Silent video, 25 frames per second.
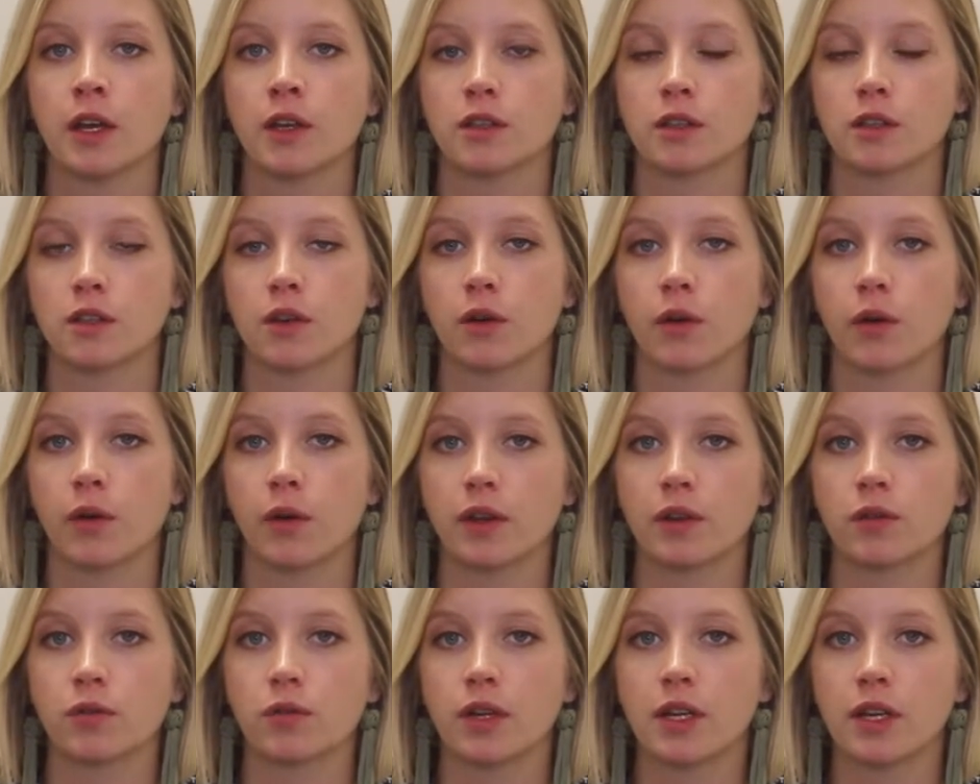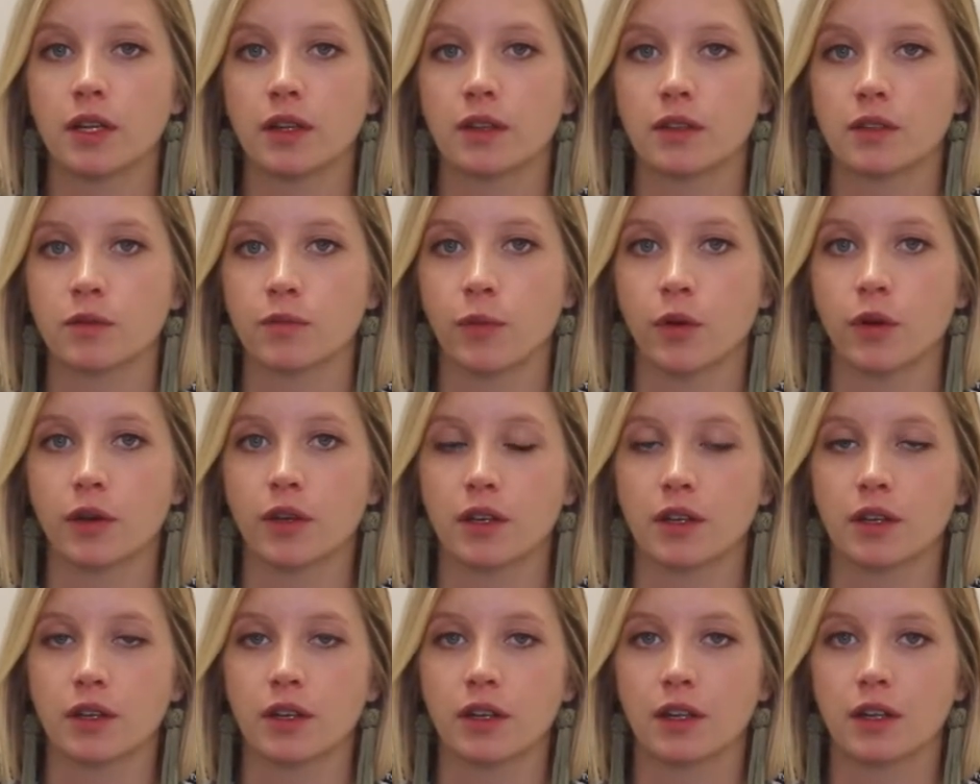So in reading this
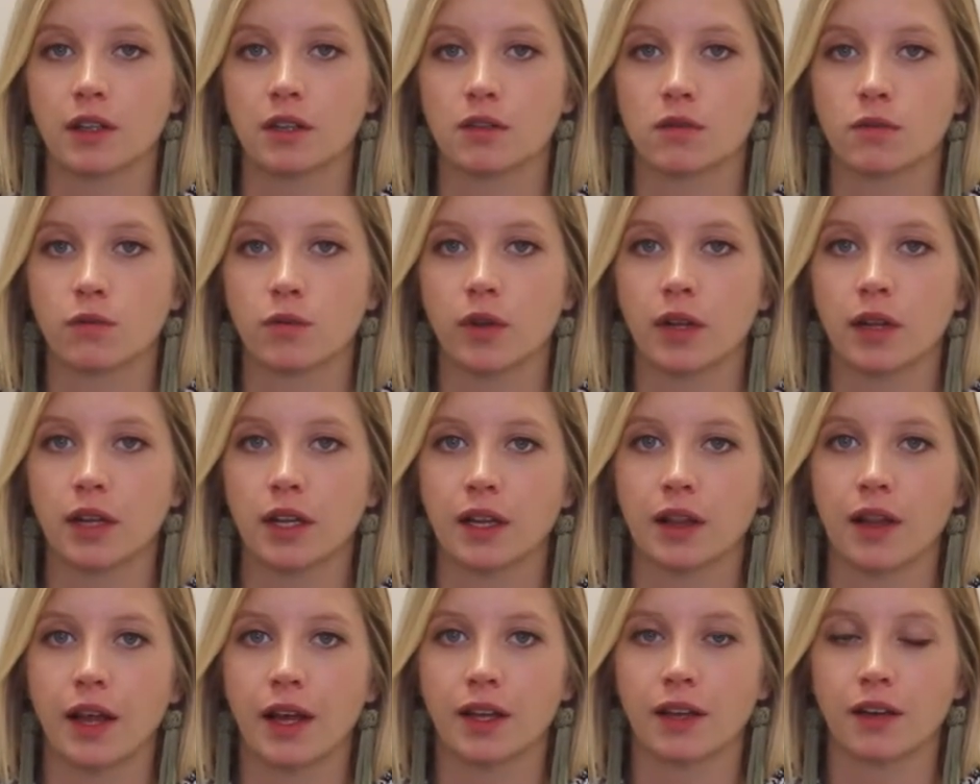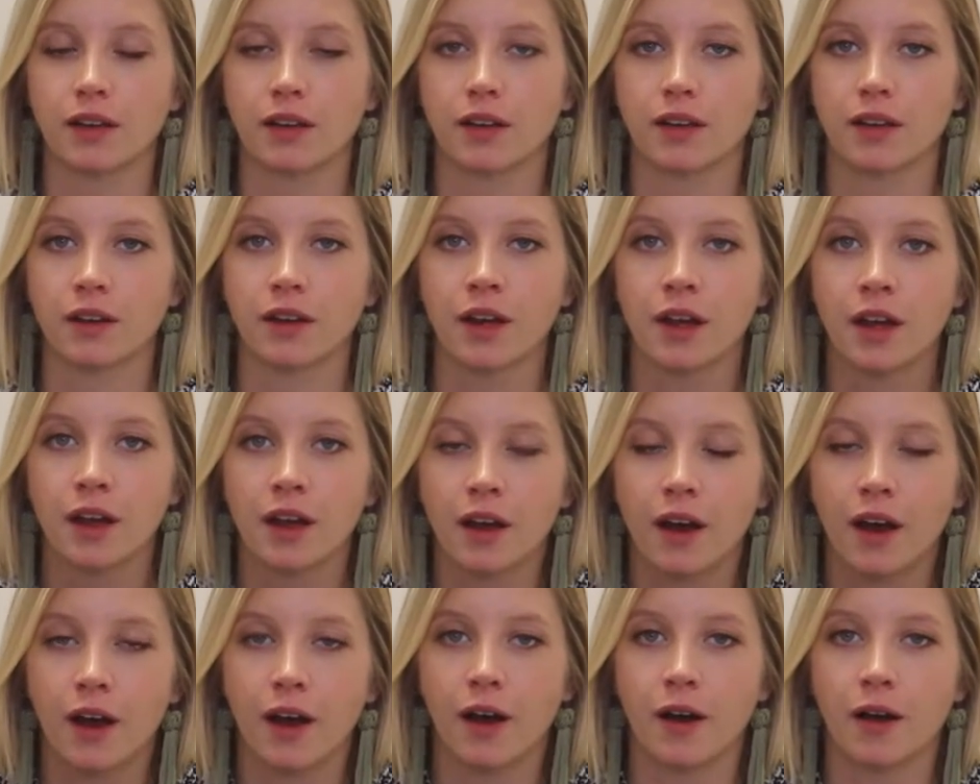book, it's really like an
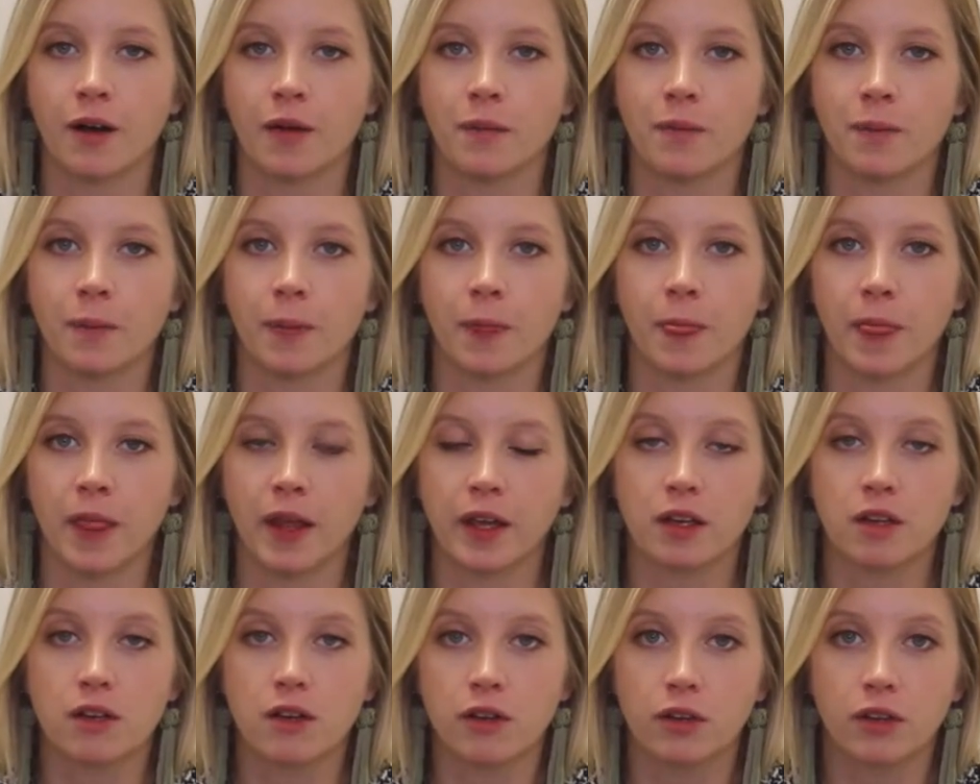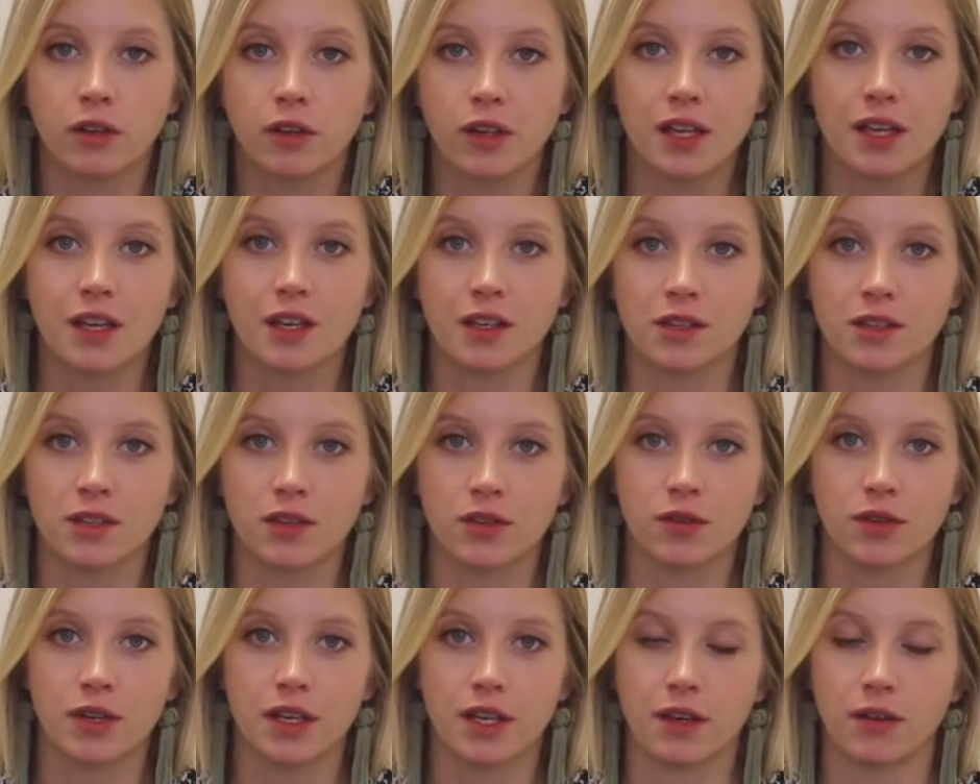early
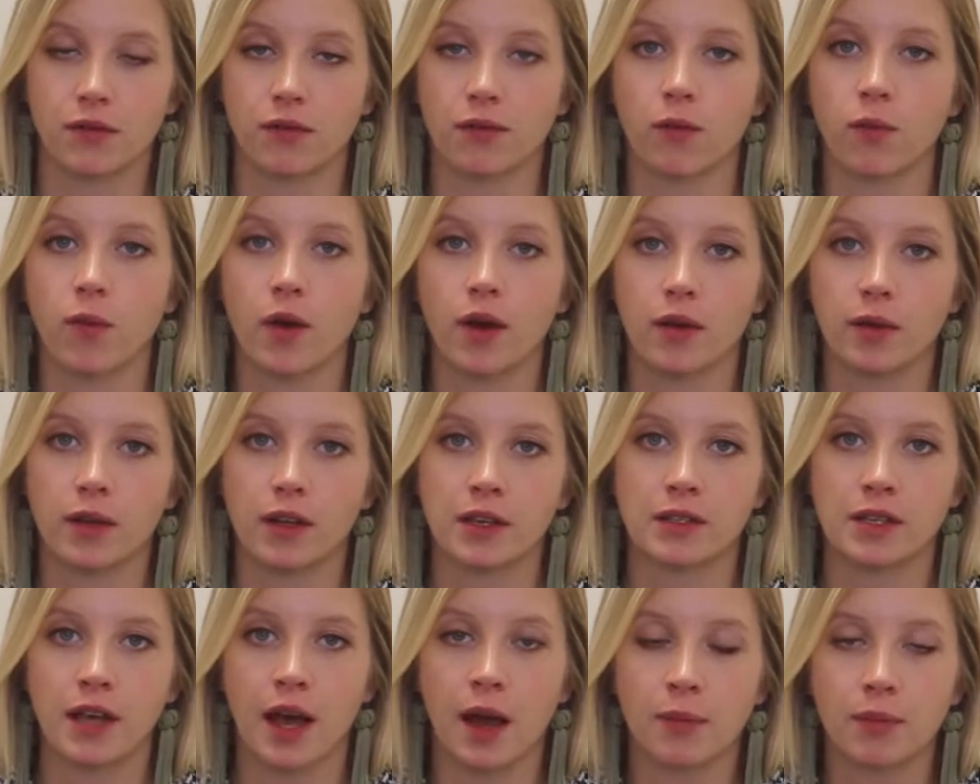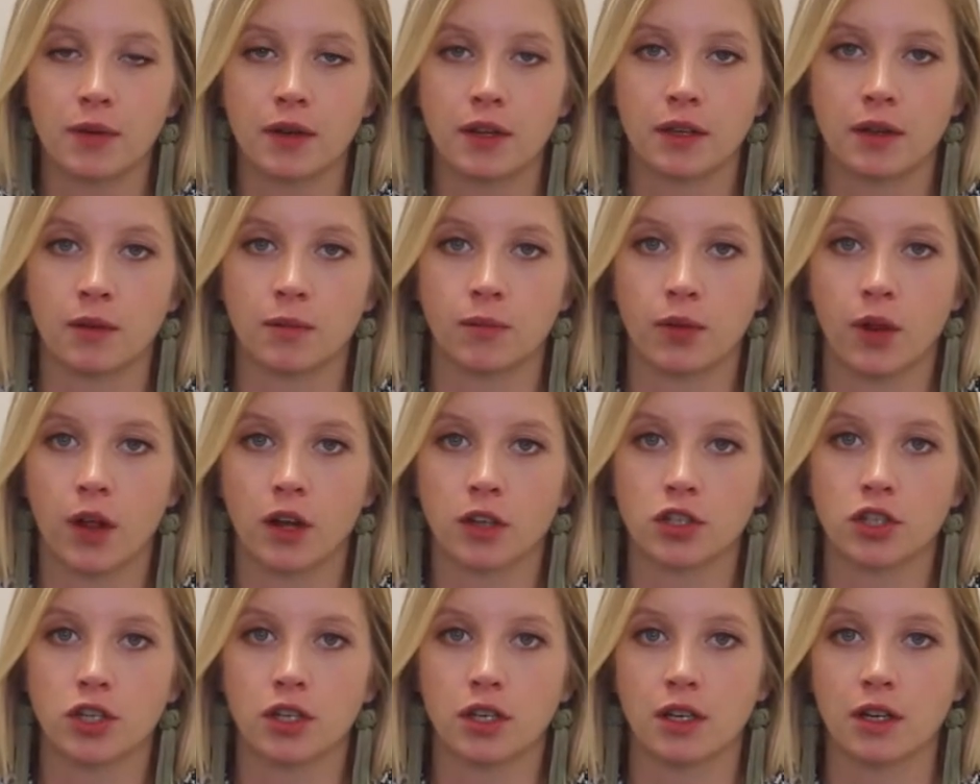history of what is happening in
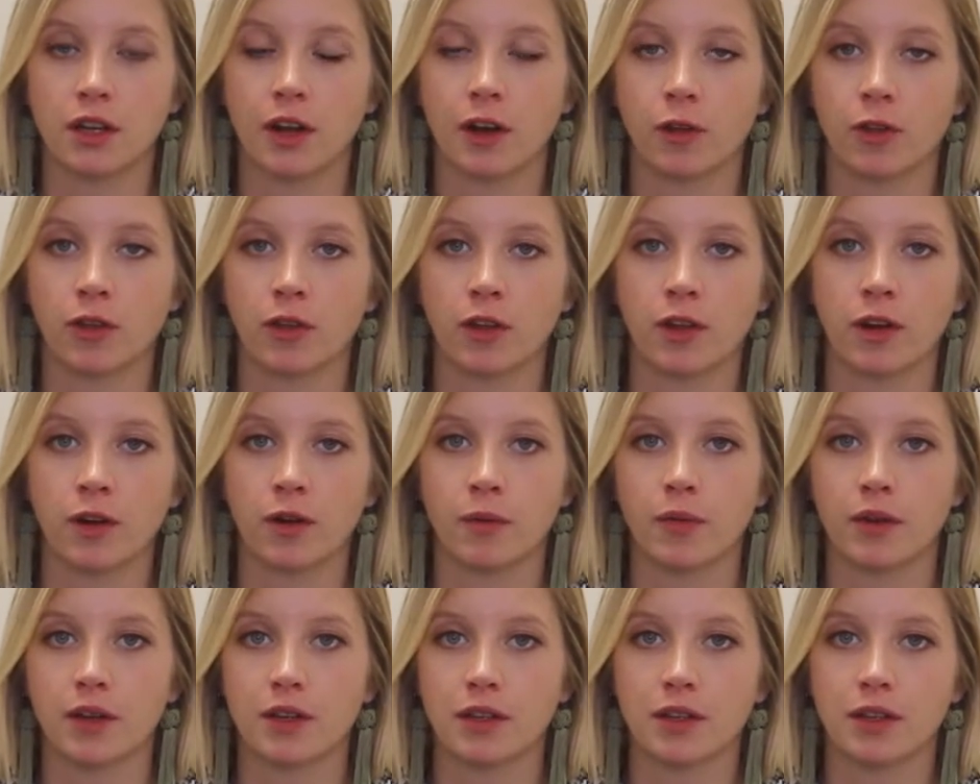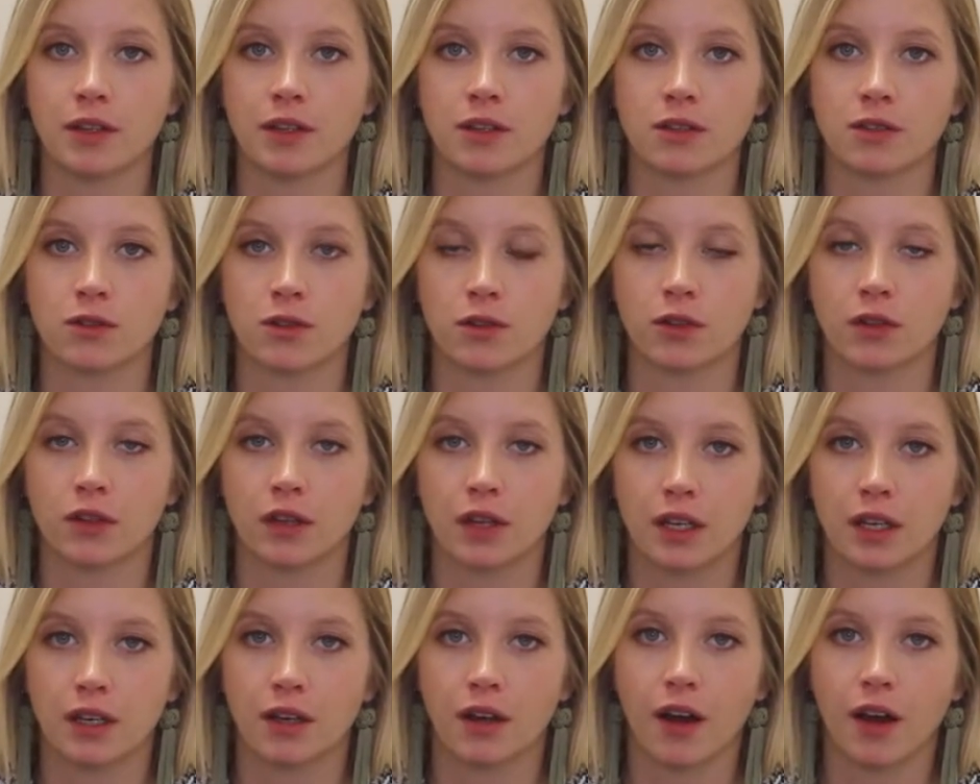blockchain in healthcare, but it's
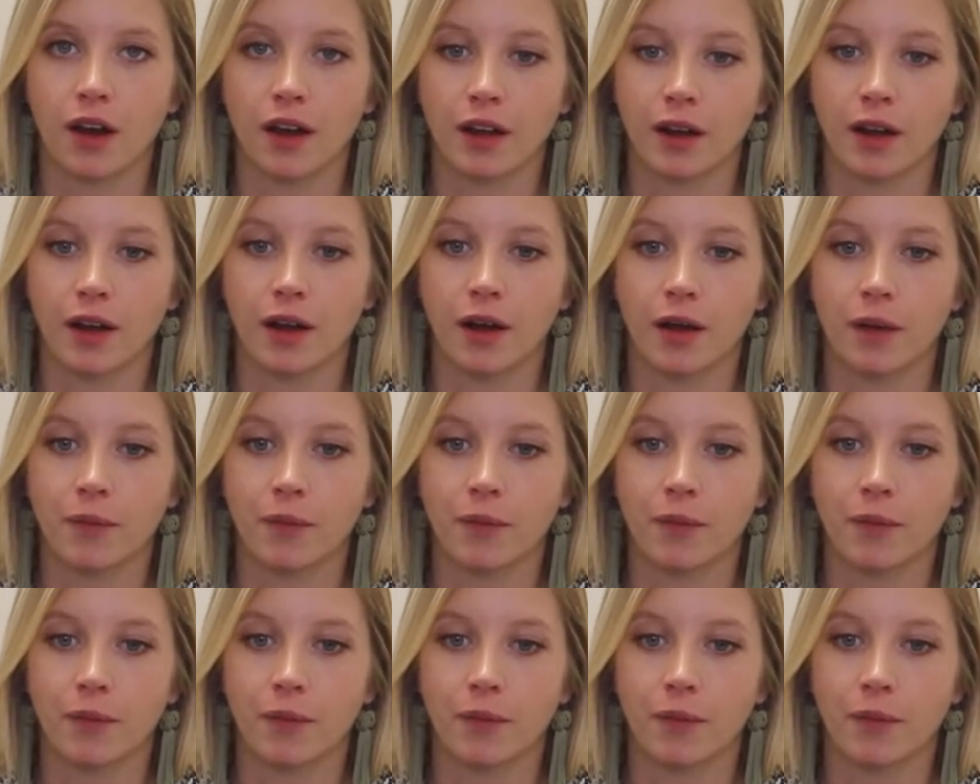certainly not